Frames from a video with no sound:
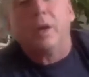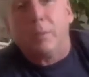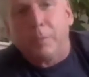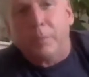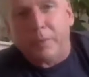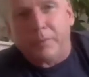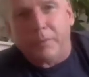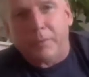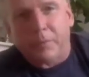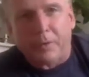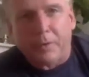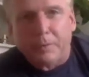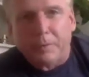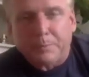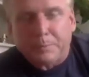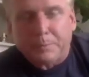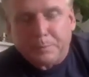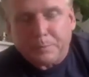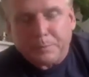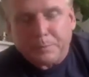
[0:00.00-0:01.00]
but for
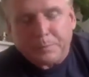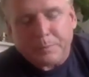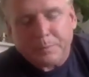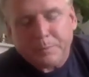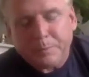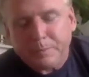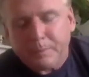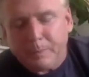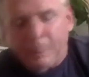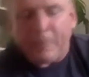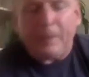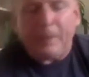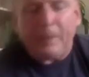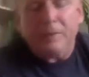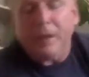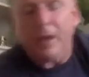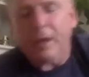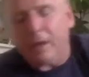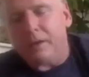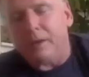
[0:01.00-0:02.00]

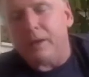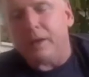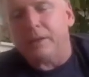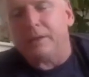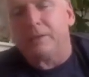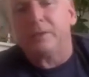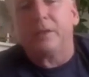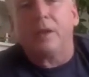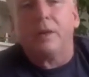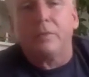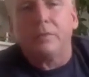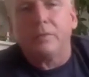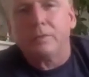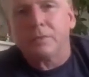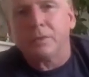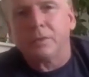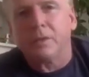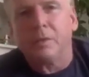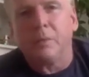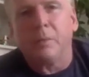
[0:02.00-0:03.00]
day-to-day stuff.
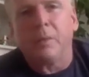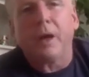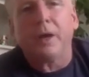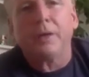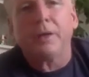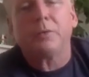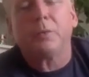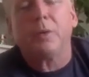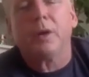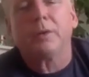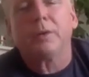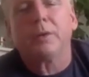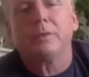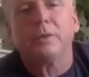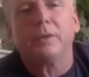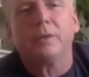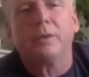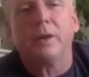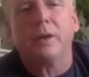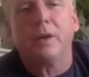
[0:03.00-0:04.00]
Your boss walks in
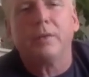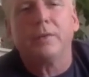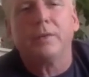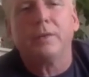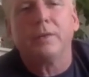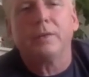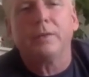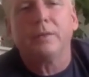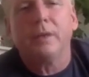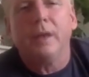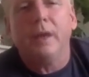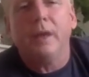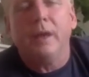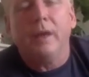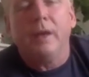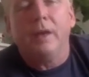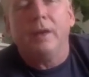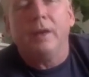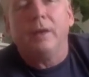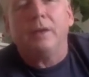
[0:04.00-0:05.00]
your office,
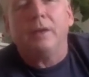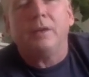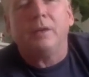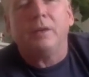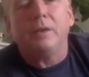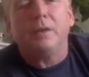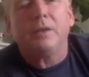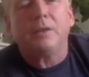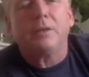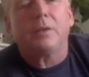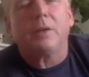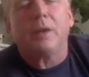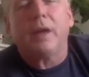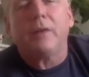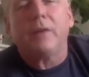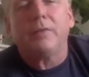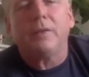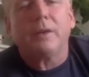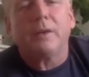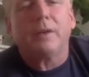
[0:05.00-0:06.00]
you're in
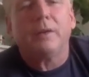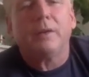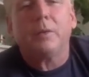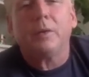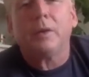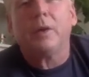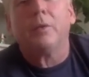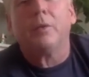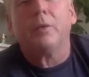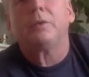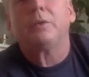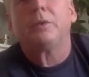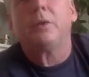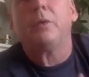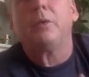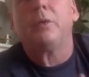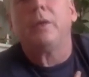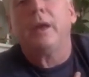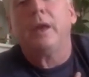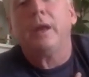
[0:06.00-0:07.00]
traffic, we always go
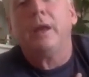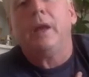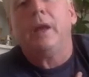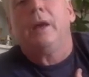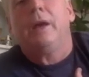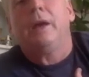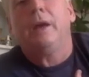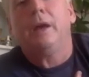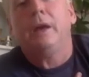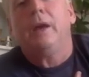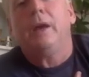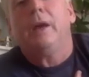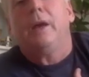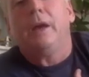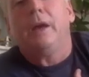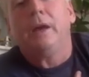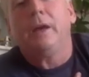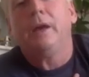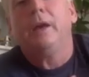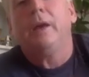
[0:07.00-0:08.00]
to
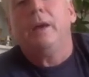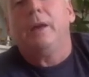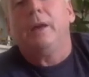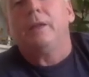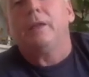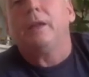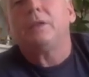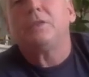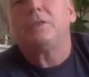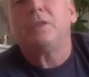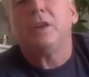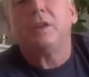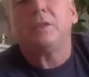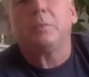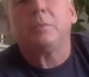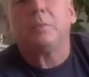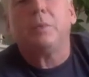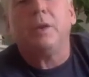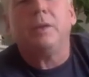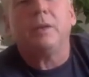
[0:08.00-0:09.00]
that chest
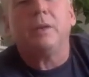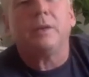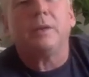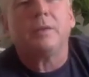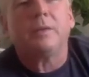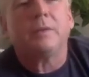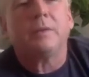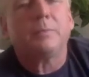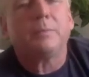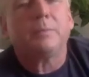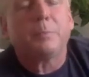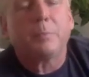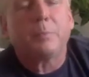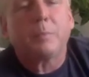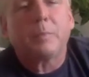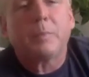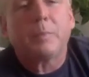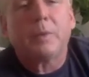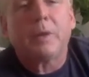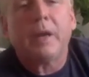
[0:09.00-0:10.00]
breathing.
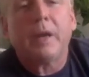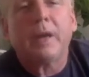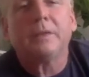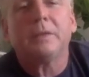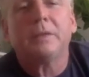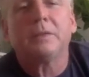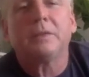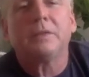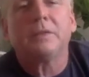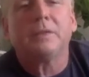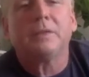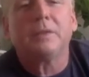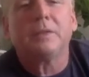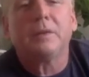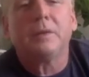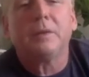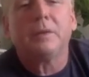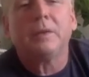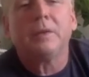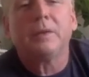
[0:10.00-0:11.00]
Practice this
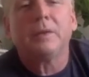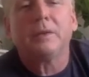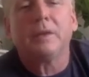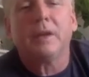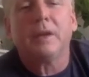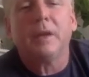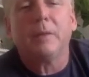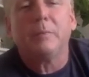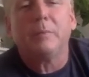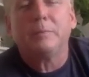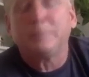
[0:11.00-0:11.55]
all the time.